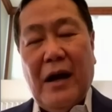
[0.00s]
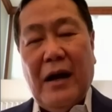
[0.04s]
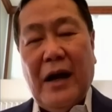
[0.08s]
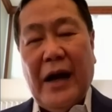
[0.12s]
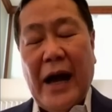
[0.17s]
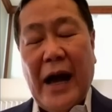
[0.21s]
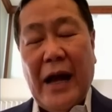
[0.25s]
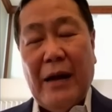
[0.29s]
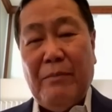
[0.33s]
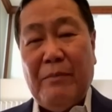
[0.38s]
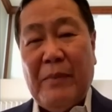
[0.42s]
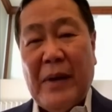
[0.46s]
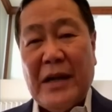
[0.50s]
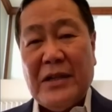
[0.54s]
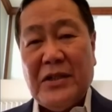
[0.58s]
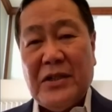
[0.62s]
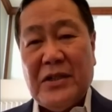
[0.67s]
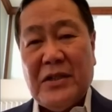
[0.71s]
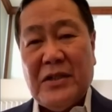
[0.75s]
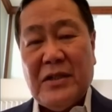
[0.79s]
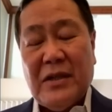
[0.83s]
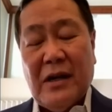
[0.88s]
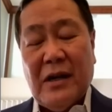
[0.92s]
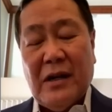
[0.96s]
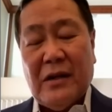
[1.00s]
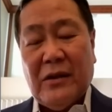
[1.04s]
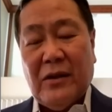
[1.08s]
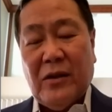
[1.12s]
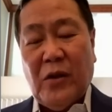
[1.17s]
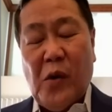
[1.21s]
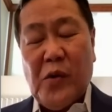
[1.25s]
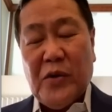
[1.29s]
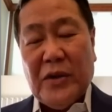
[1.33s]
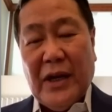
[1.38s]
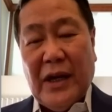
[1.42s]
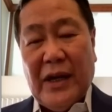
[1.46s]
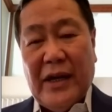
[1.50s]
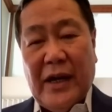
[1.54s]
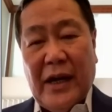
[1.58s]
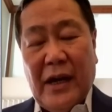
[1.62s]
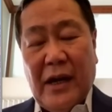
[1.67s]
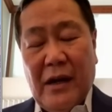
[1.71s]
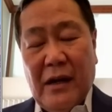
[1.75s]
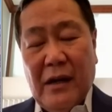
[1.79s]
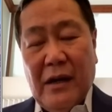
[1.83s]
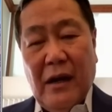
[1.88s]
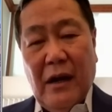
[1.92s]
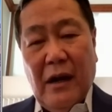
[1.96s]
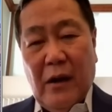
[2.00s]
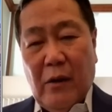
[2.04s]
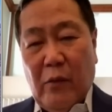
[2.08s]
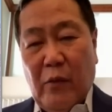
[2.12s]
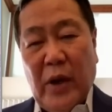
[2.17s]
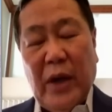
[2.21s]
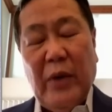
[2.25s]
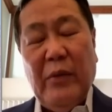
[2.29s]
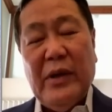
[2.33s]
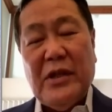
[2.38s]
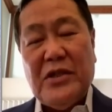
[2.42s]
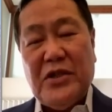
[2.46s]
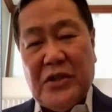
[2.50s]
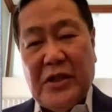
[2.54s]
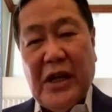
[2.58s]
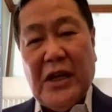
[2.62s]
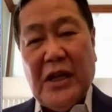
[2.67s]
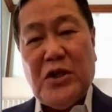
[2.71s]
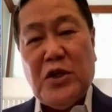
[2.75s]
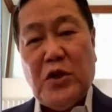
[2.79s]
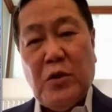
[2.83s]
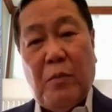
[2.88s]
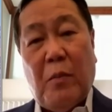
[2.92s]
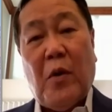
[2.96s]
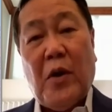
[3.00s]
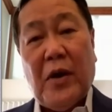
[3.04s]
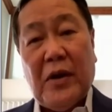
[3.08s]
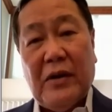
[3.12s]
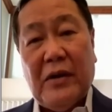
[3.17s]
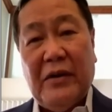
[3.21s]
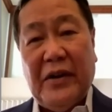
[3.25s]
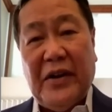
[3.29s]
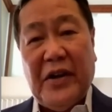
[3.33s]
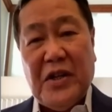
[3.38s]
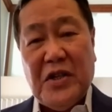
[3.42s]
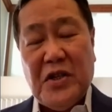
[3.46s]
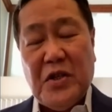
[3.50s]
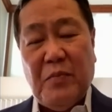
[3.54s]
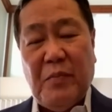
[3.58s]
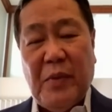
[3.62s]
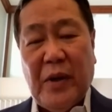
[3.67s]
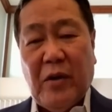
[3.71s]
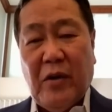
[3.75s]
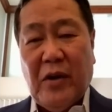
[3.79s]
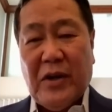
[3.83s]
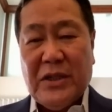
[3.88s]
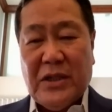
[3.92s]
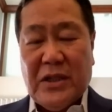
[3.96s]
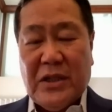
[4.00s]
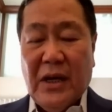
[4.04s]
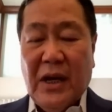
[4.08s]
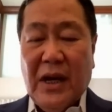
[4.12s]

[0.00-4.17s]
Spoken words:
help us totally, we will still support Greece because